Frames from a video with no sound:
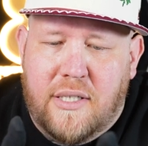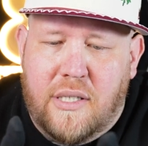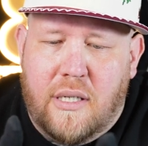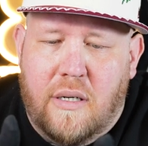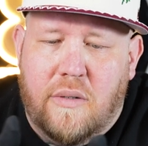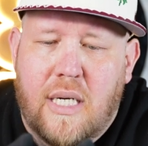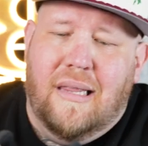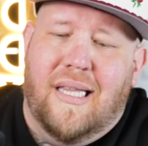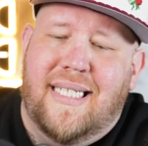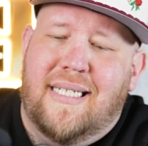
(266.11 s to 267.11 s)
So
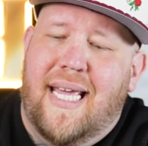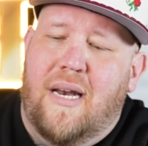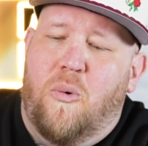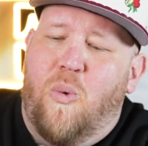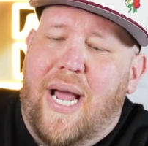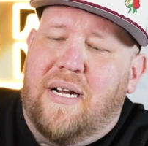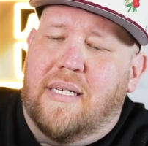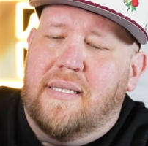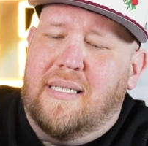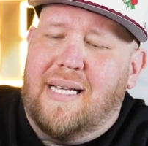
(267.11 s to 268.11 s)
let's get a weight
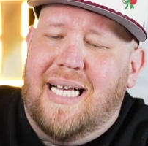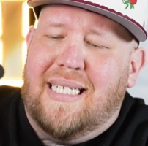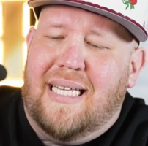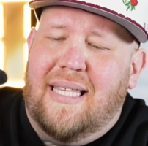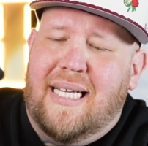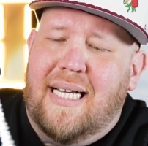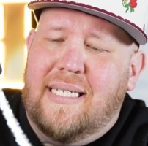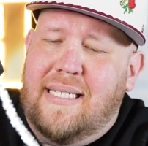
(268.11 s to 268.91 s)
on this, guys. I think I